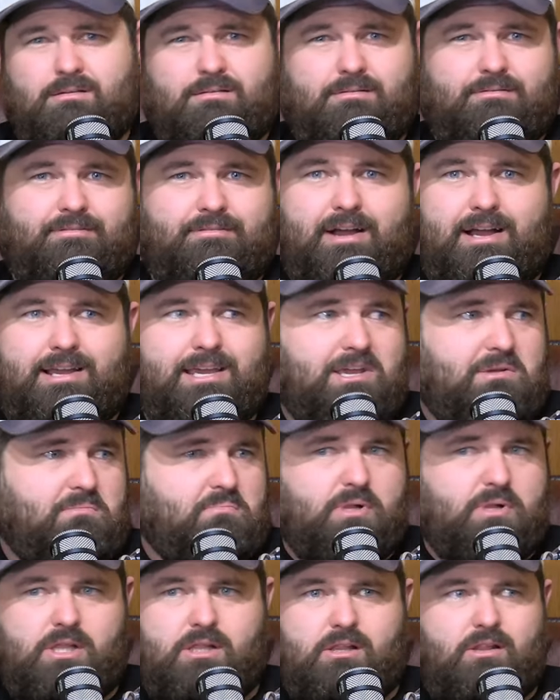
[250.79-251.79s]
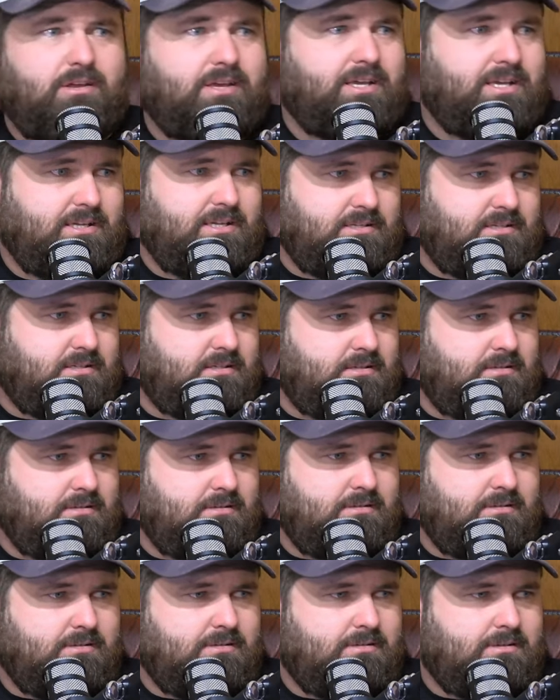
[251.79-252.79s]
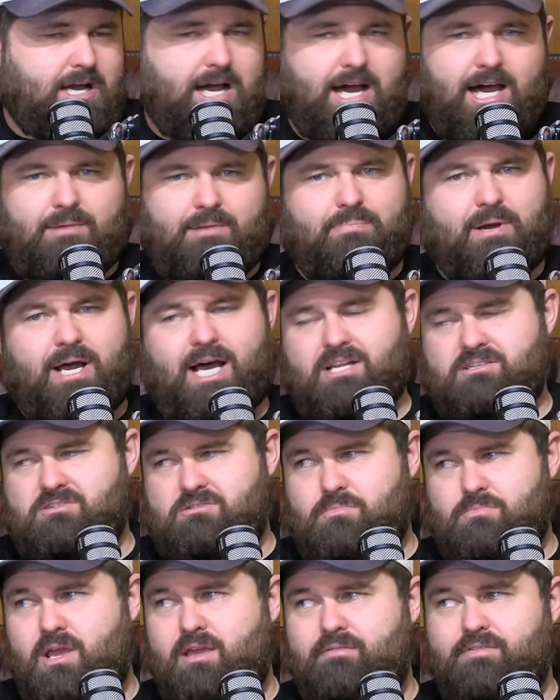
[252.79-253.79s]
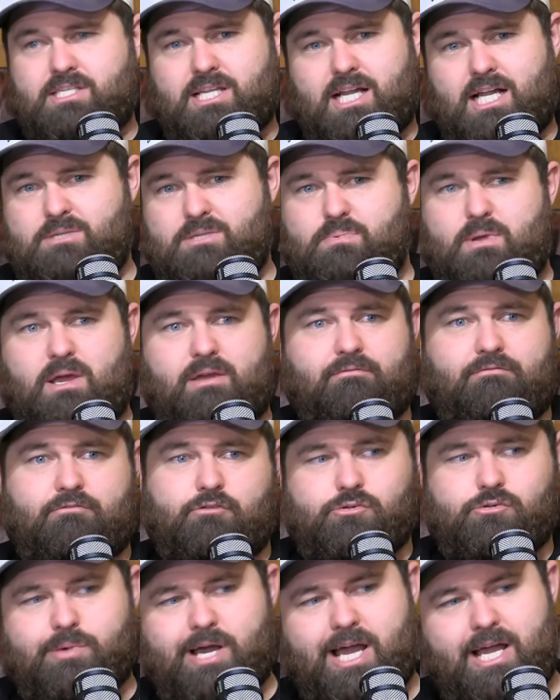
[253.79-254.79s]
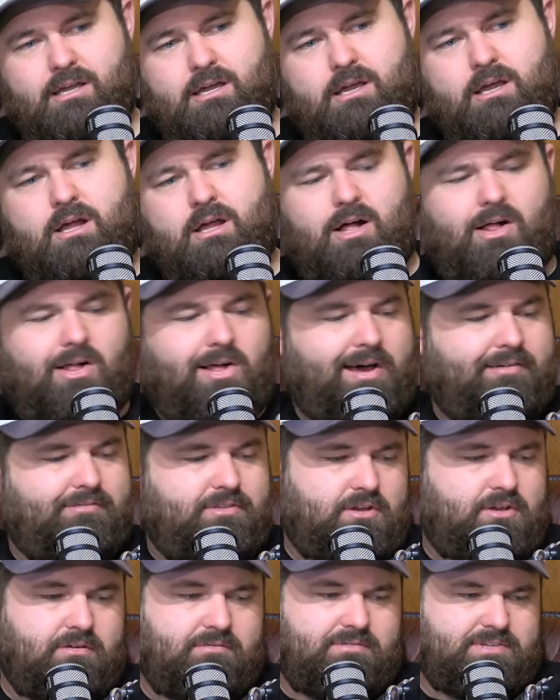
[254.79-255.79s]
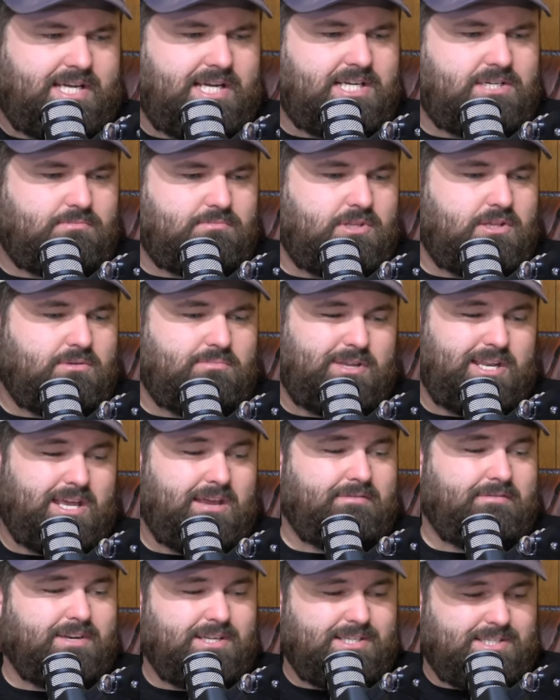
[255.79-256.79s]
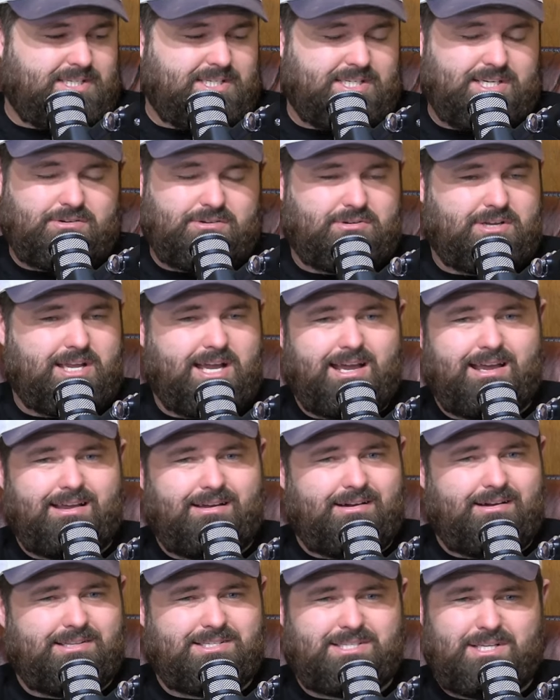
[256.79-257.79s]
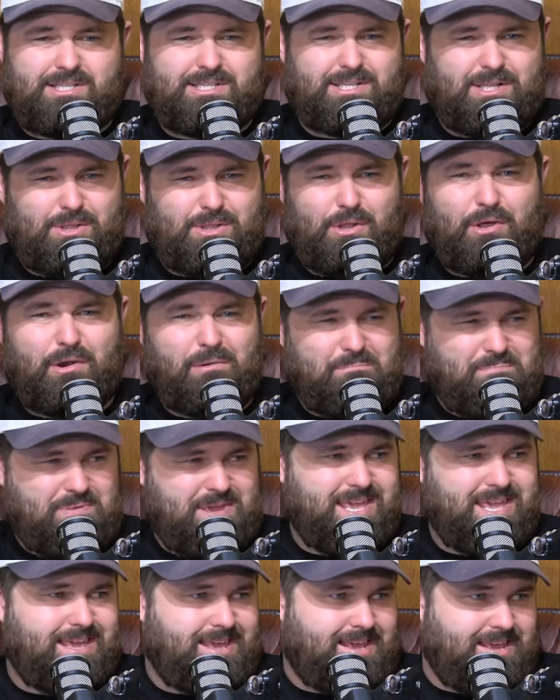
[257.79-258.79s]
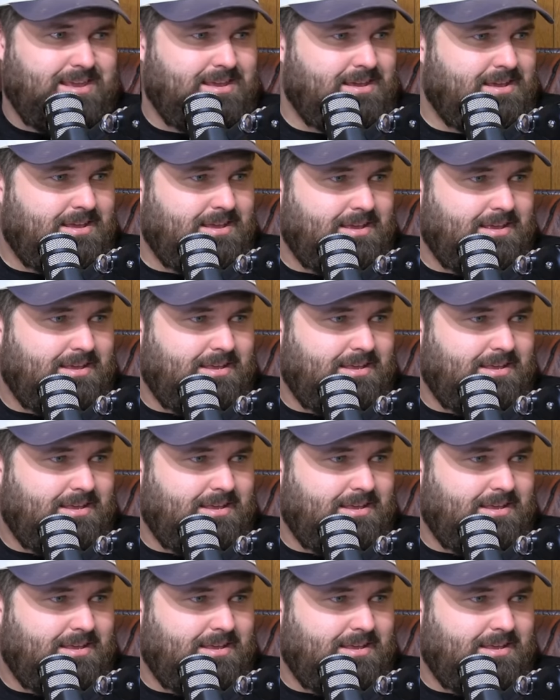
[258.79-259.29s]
fucking please, hard pass for me. If he starts playing fullback, I'll have the conversation with you. But even at 600k, it's a, it's a lot of bicky. Mm.